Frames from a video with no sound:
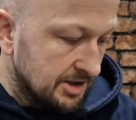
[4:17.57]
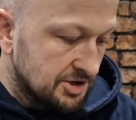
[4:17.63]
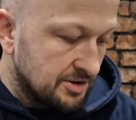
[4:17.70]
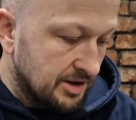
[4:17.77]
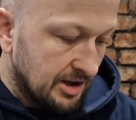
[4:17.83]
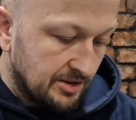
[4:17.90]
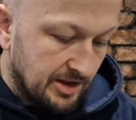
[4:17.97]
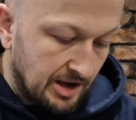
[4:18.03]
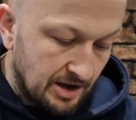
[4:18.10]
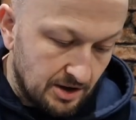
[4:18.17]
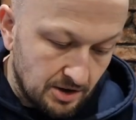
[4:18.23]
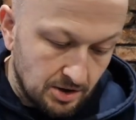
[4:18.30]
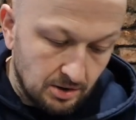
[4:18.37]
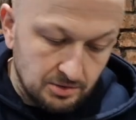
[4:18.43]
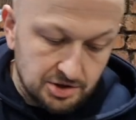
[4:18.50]
there you
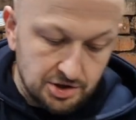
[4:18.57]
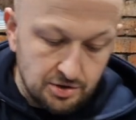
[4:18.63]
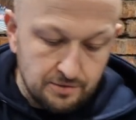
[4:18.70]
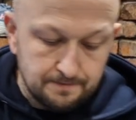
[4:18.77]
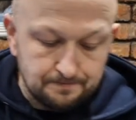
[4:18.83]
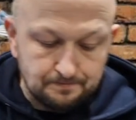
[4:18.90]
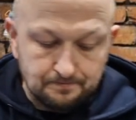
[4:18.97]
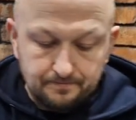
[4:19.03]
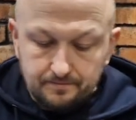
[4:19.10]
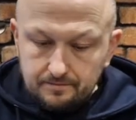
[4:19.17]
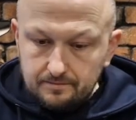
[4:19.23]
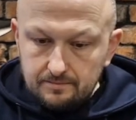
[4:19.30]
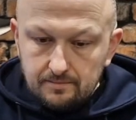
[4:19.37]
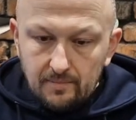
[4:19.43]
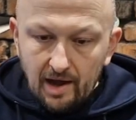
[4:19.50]
go to.
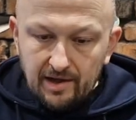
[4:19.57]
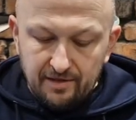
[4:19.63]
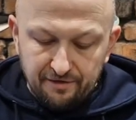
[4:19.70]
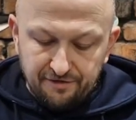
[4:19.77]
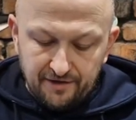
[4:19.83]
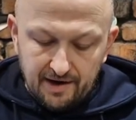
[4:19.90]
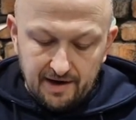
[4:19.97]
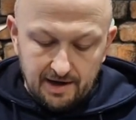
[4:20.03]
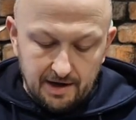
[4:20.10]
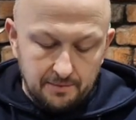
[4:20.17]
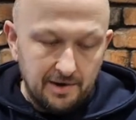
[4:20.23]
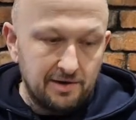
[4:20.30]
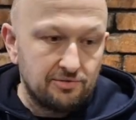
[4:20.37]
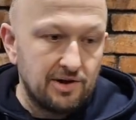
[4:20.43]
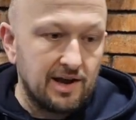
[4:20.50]
And then finally
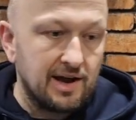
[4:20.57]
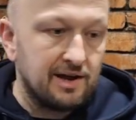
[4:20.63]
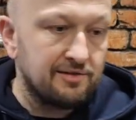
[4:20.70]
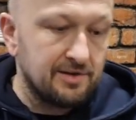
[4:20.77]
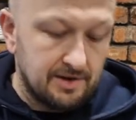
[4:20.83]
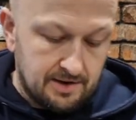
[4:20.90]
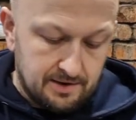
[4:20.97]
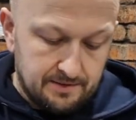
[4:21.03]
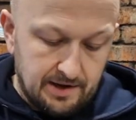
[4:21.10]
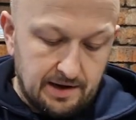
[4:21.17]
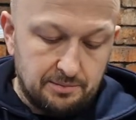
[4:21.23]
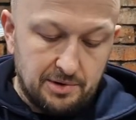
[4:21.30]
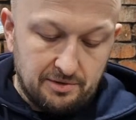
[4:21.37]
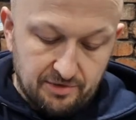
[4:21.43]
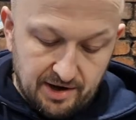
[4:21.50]
we'll cover
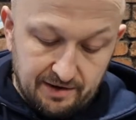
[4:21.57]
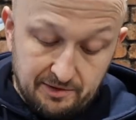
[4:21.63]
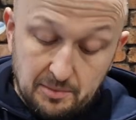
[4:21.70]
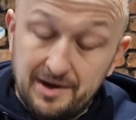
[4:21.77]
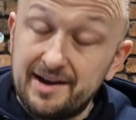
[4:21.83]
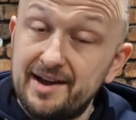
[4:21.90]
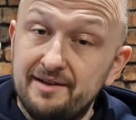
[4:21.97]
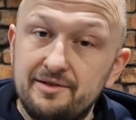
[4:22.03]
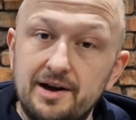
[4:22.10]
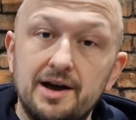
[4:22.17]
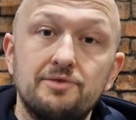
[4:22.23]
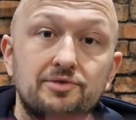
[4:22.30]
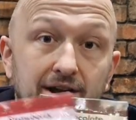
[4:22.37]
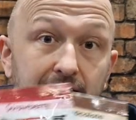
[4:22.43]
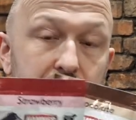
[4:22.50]

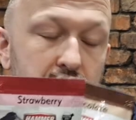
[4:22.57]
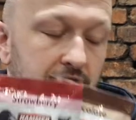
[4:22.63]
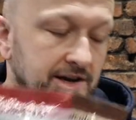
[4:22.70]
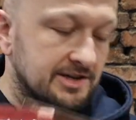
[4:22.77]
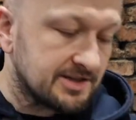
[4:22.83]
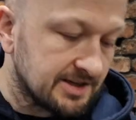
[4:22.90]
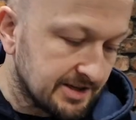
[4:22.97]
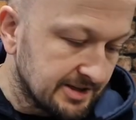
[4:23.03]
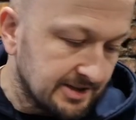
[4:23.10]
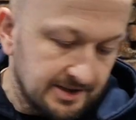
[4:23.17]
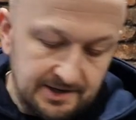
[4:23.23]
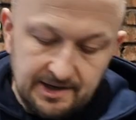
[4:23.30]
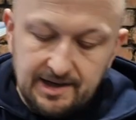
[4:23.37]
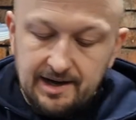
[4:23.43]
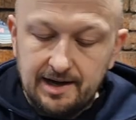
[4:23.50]
Recoverite,
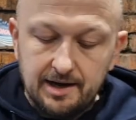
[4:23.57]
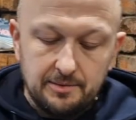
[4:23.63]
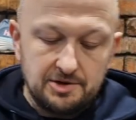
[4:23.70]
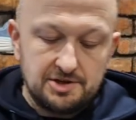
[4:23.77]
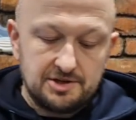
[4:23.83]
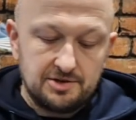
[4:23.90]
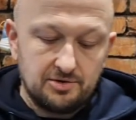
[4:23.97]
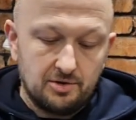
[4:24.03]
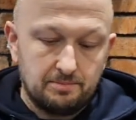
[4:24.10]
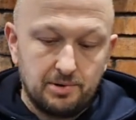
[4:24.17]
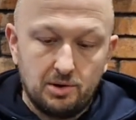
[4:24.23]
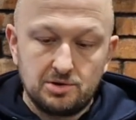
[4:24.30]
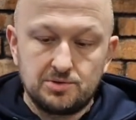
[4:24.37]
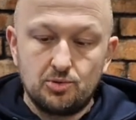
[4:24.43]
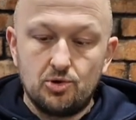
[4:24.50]
which is your
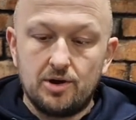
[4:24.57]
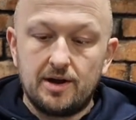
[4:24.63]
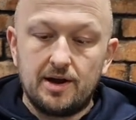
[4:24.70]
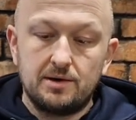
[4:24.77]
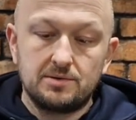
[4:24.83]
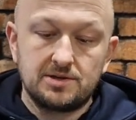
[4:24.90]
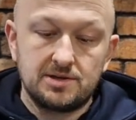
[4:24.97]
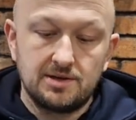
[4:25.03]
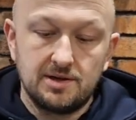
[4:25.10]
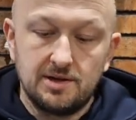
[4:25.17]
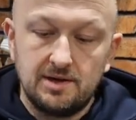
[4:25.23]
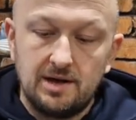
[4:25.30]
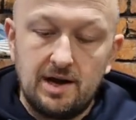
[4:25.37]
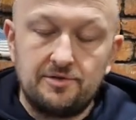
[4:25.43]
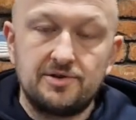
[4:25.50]
post-workout,
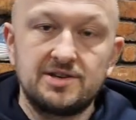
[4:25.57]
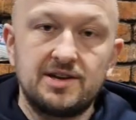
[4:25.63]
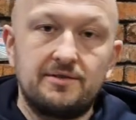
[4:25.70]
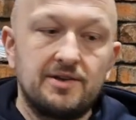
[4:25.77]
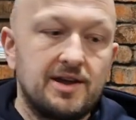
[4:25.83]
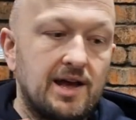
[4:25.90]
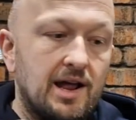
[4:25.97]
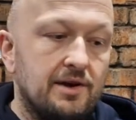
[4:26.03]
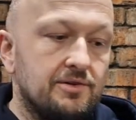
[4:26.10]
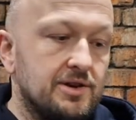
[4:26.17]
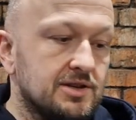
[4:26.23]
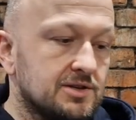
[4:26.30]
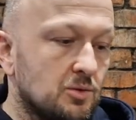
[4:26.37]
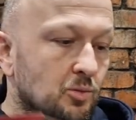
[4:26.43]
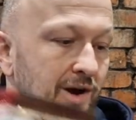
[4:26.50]
170
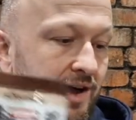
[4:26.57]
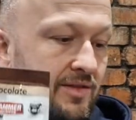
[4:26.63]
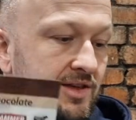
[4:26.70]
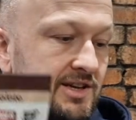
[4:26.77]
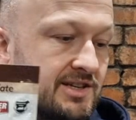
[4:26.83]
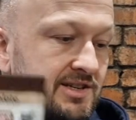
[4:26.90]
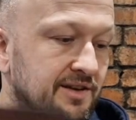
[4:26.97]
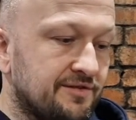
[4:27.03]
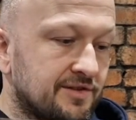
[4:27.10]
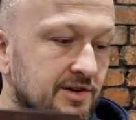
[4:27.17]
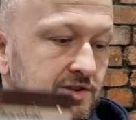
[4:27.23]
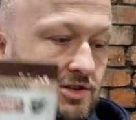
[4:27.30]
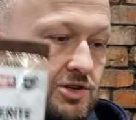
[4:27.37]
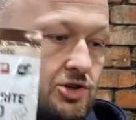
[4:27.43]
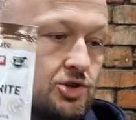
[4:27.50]
calories. Where this
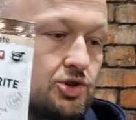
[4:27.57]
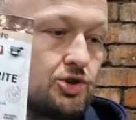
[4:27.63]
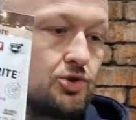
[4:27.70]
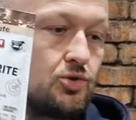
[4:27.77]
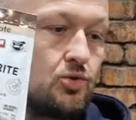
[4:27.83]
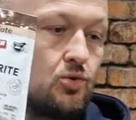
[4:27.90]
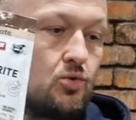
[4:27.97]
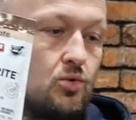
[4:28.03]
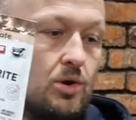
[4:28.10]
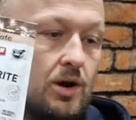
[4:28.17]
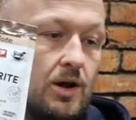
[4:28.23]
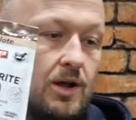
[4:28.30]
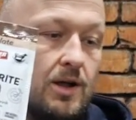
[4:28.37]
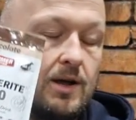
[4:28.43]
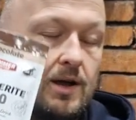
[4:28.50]
differs to
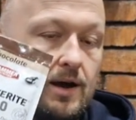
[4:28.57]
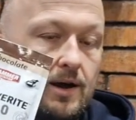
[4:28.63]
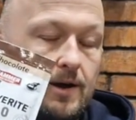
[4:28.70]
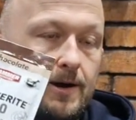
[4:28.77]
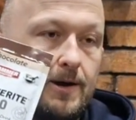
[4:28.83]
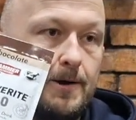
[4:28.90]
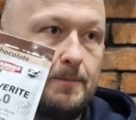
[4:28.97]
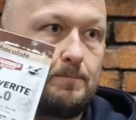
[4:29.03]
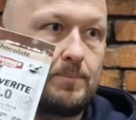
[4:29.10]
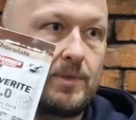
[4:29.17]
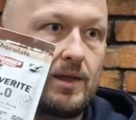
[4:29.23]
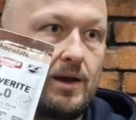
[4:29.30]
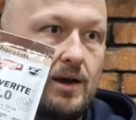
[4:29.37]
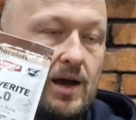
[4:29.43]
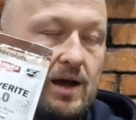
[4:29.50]

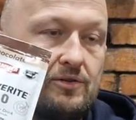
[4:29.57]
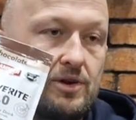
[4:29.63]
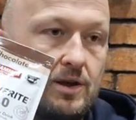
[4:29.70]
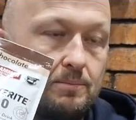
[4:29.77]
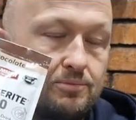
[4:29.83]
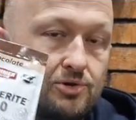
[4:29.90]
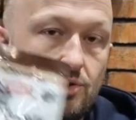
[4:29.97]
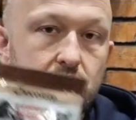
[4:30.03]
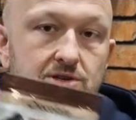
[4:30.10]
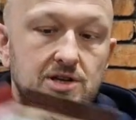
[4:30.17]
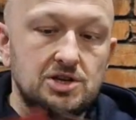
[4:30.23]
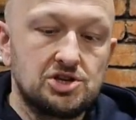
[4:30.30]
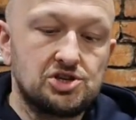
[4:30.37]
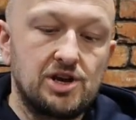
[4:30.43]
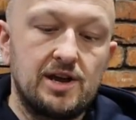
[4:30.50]
having a protein
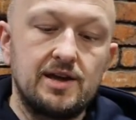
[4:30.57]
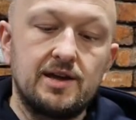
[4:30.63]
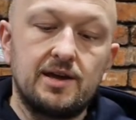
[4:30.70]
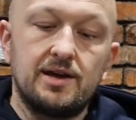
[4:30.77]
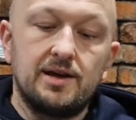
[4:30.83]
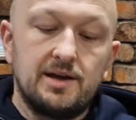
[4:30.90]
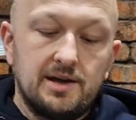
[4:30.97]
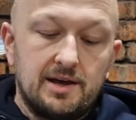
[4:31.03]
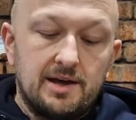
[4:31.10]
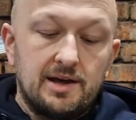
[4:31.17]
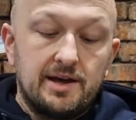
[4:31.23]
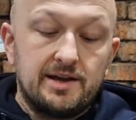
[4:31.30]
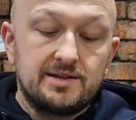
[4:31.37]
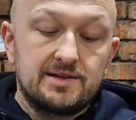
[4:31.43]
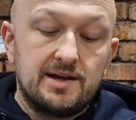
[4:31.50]
shake
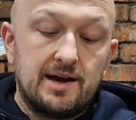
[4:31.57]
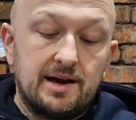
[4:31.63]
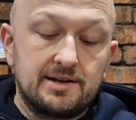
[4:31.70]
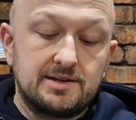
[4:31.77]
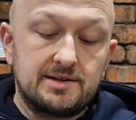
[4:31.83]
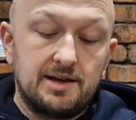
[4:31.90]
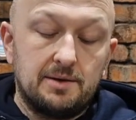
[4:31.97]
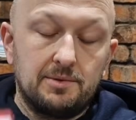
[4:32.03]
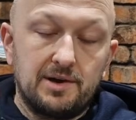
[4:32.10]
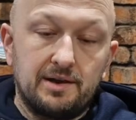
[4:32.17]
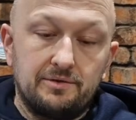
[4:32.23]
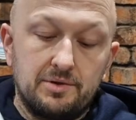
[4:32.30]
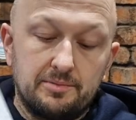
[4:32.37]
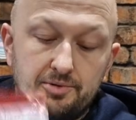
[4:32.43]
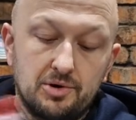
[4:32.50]
is that it will give
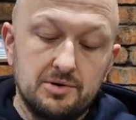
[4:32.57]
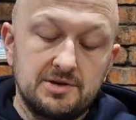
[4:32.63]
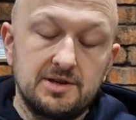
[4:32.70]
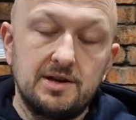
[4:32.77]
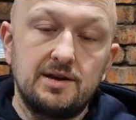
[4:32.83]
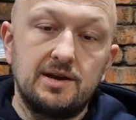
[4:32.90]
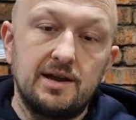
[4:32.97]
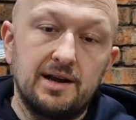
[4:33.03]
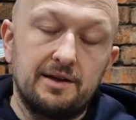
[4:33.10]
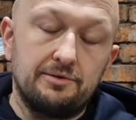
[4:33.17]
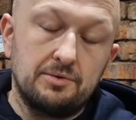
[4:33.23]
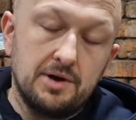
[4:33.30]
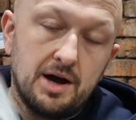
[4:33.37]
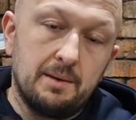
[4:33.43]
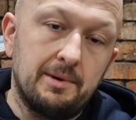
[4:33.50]
you the protein, it'll give you
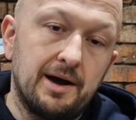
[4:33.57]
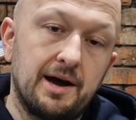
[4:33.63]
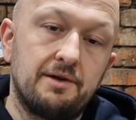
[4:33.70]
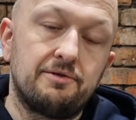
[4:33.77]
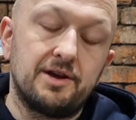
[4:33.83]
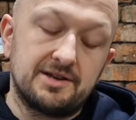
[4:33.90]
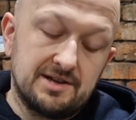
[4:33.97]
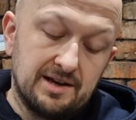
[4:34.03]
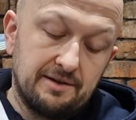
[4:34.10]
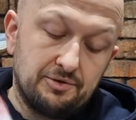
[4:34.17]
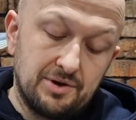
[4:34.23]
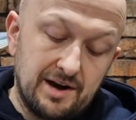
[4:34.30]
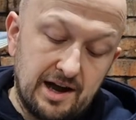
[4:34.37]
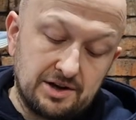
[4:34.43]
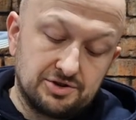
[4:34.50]
carbohydrates, it'll give you
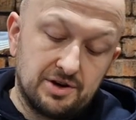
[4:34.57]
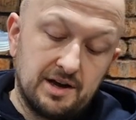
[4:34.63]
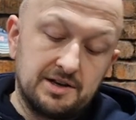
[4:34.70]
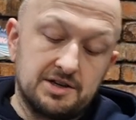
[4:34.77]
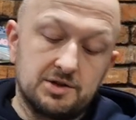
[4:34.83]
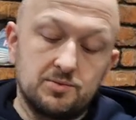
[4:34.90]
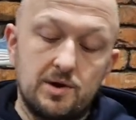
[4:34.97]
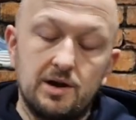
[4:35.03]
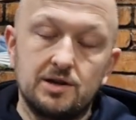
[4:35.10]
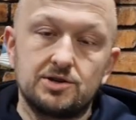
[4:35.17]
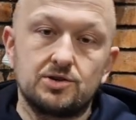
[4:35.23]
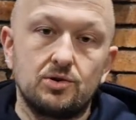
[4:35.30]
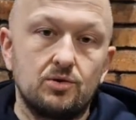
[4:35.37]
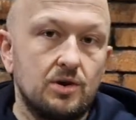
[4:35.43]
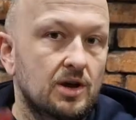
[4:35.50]
electrolytes as well.
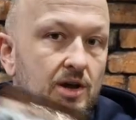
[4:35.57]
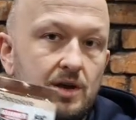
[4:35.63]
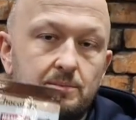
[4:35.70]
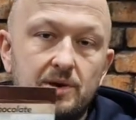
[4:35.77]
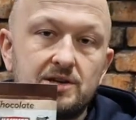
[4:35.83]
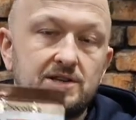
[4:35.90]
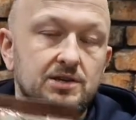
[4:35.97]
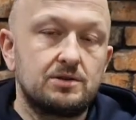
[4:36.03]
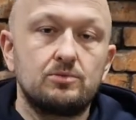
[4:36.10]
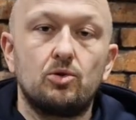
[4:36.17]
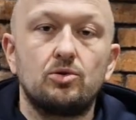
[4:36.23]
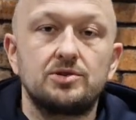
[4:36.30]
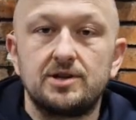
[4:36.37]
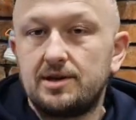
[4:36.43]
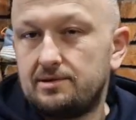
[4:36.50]
So mix these with
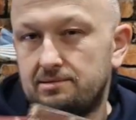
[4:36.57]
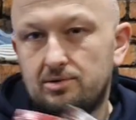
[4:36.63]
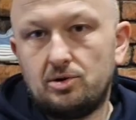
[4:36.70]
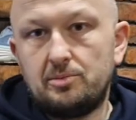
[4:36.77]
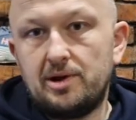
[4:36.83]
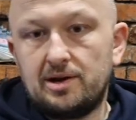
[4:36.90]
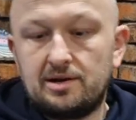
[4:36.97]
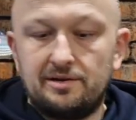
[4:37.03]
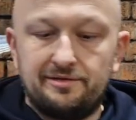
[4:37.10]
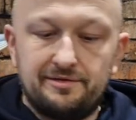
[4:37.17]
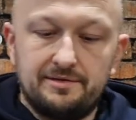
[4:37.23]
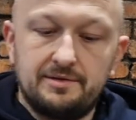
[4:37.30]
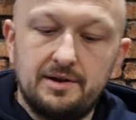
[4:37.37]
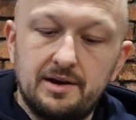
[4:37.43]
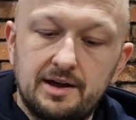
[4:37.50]
water or milk if
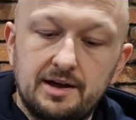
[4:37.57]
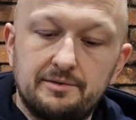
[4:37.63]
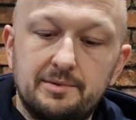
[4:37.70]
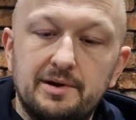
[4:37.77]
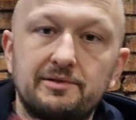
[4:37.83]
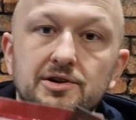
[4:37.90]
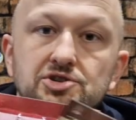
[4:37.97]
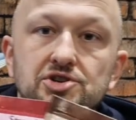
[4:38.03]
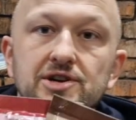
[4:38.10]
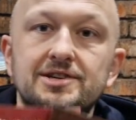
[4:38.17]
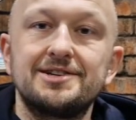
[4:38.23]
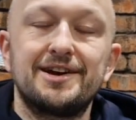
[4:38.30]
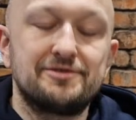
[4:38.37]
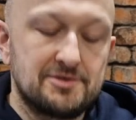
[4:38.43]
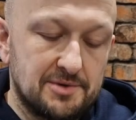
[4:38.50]
you like a bit of a treat
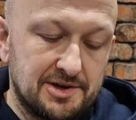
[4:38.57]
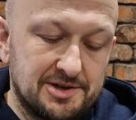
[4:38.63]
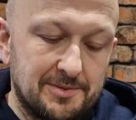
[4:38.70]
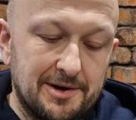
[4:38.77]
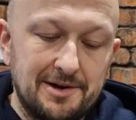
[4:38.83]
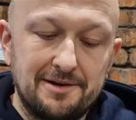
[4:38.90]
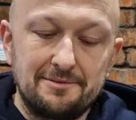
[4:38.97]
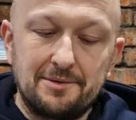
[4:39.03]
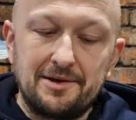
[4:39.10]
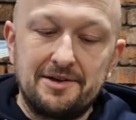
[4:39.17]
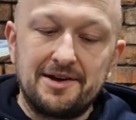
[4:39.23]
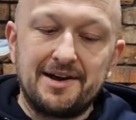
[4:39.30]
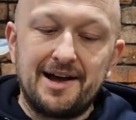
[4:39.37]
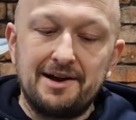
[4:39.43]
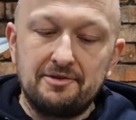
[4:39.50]
afterwards, depending on whether you're
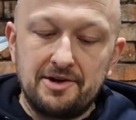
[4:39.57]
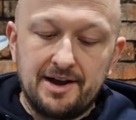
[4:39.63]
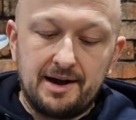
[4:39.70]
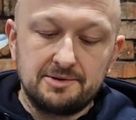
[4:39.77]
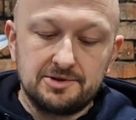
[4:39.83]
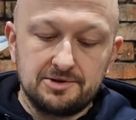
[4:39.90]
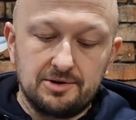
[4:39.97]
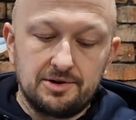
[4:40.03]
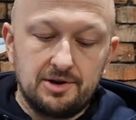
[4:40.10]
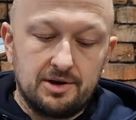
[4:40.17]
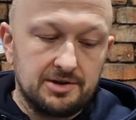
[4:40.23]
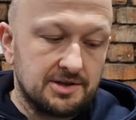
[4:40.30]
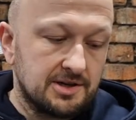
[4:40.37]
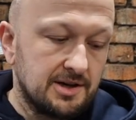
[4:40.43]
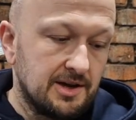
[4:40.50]
calorie counting or
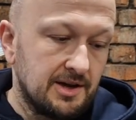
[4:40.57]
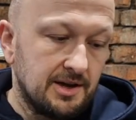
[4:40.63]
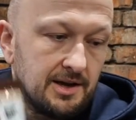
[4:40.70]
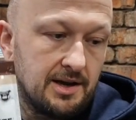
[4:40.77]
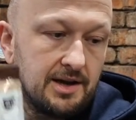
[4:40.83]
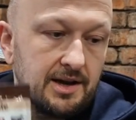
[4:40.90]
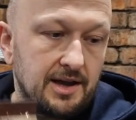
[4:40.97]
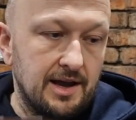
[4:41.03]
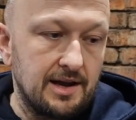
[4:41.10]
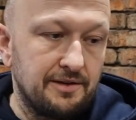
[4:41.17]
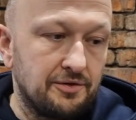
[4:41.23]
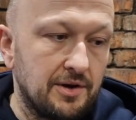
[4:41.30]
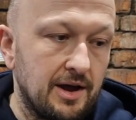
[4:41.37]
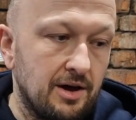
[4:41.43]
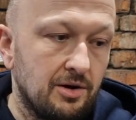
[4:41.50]
not. And again, if
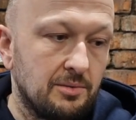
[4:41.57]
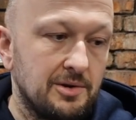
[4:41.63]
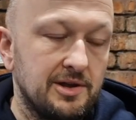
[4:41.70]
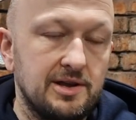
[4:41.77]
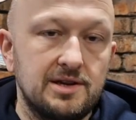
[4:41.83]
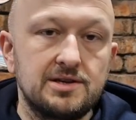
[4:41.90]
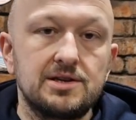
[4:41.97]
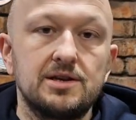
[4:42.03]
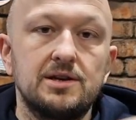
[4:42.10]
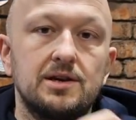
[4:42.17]
you get on with these,